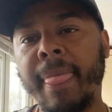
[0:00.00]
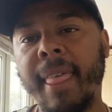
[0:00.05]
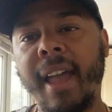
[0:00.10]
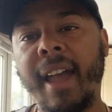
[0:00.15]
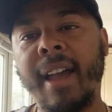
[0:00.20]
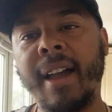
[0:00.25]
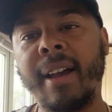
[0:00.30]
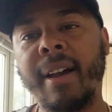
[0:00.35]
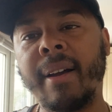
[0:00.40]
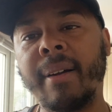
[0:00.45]

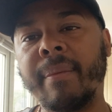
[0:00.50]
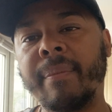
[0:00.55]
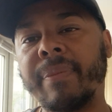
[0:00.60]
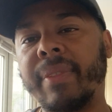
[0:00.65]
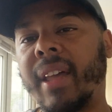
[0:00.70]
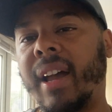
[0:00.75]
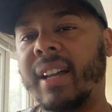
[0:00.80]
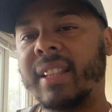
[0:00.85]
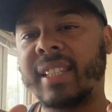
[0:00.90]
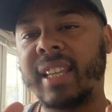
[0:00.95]
And
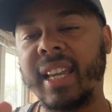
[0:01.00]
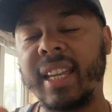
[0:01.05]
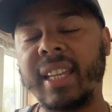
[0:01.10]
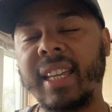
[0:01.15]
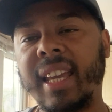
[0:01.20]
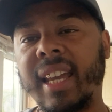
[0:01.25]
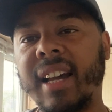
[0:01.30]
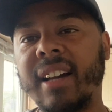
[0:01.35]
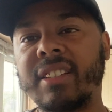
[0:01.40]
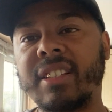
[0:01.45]
um, take
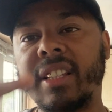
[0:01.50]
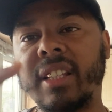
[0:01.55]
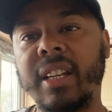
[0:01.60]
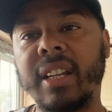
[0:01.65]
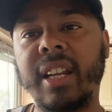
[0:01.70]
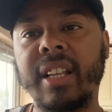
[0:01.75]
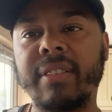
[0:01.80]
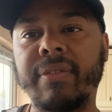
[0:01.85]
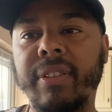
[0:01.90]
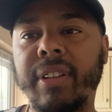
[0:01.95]
care. I'll see you in
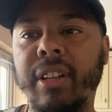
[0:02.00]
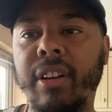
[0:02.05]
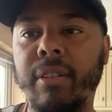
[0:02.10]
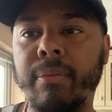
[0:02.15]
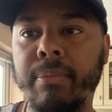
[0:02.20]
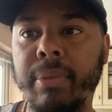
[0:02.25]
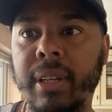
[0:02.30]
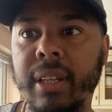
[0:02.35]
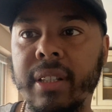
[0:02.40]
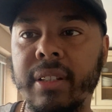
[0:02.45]
the next video.
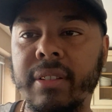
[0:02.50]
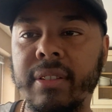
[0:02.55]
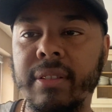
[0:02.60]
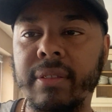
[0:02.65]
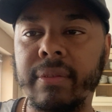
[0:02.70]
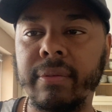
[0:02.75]
Peace.